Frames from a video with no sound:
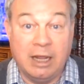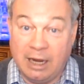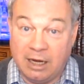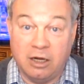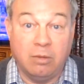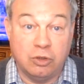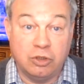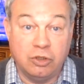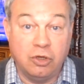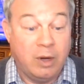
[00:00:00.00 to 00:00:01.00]
And number
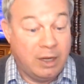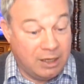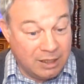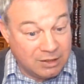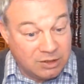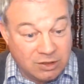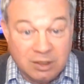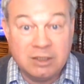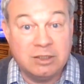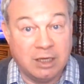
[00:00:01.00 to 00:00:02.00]
two,
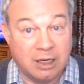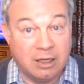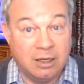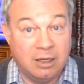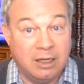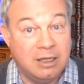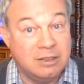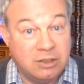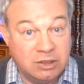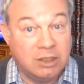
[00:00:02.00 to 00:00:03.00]
insisting
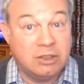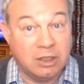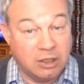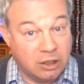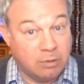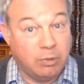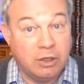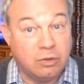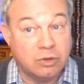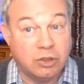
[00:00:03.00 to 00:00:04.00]
that the
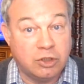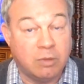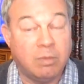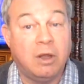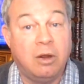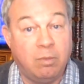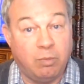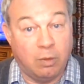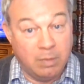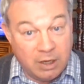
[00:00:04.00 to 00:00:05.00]
political system
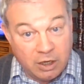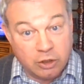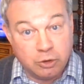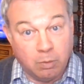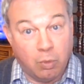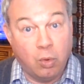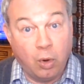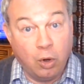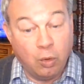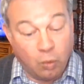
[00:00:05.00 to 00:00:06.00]
permit us
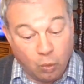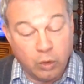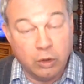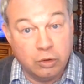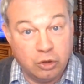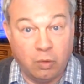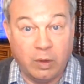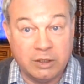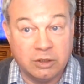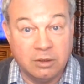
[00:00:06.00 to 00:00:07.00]
more real choice